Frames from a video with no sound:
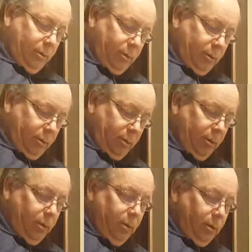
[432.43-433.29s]

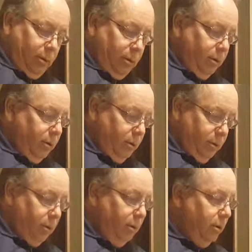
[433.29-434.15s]

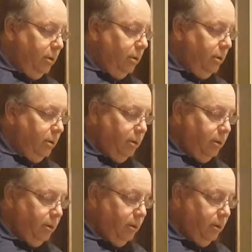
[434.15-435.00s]

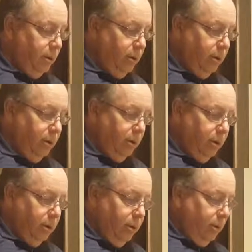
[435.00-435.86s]

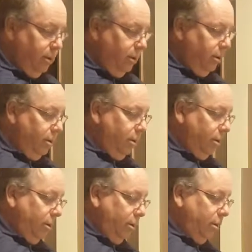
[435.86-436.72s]

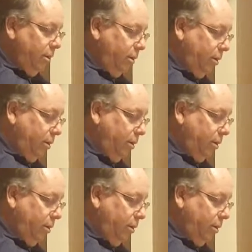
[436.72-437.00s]
(silence)